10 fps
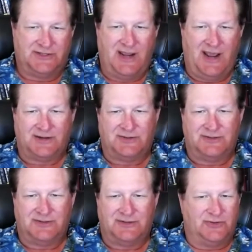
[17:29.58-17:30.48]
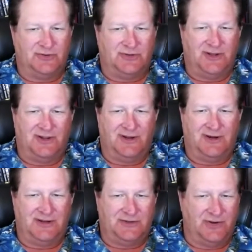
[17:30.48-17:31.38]
taxes, his
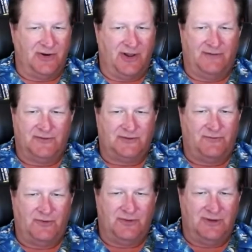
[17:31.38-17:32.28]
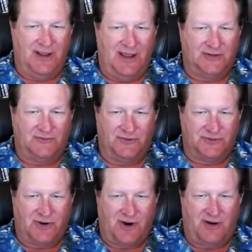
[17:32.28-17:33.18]
utilities, and all of his food and gas for
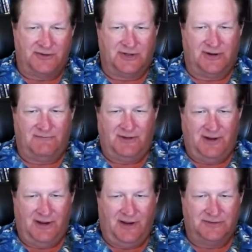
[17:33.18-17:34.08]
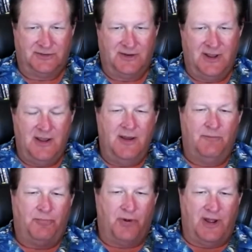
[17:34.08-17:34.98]
his cars and everything else.
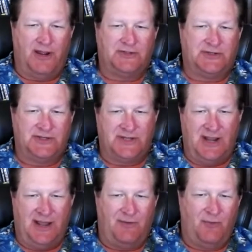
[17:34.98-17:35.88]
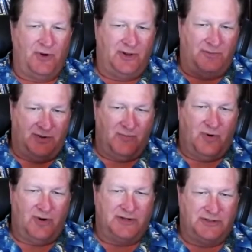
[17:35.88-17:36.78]
Plus, since he had a really big
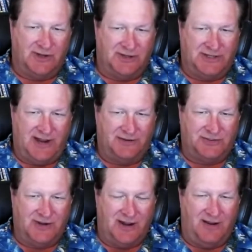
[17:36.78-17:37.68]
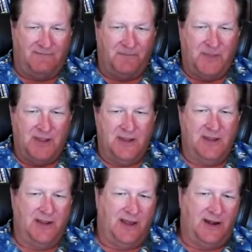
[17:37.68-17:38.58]
mortgage on his house now, he
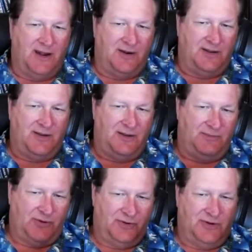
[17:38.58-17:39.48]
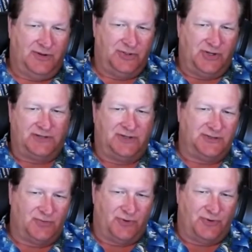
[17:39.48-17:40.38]
could adjust
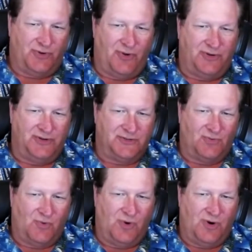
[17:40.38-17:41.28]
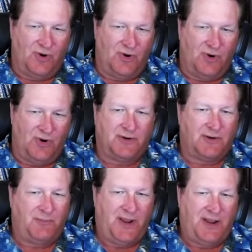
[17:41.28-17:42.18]
his withholdings at work to have
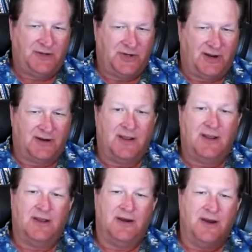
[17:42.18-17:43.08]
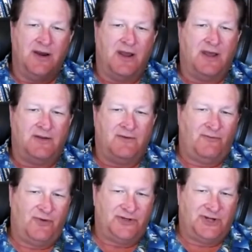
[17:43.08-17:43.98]
a much bigger paycheck,
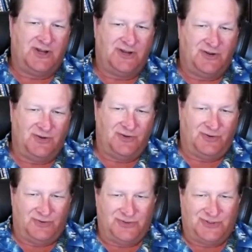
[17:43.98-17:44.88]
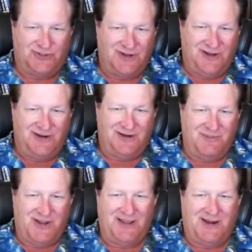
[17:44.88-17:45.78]
none of which he used
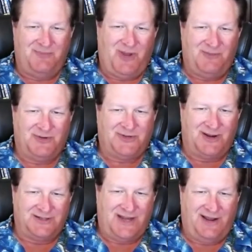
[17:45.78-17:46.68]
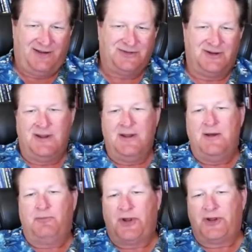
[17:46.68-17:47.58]
to make any payments on his house.
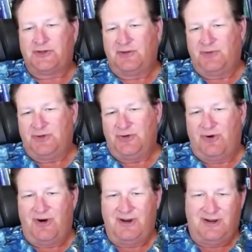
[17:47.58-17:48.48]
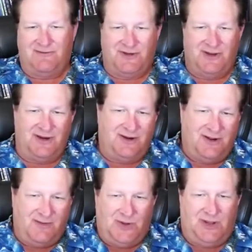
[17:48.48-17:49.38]
Plus, the majority of the
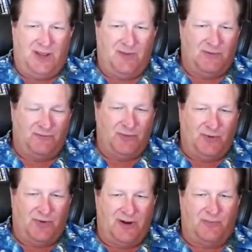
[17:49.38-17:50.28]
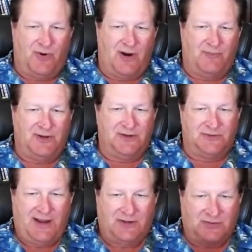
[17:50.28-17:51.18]
income that came in from the rental
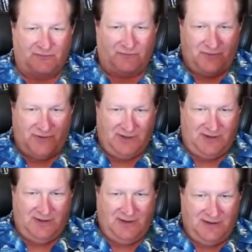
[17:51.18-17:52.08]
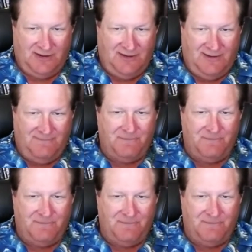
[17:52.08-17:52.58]
properties was tax-free,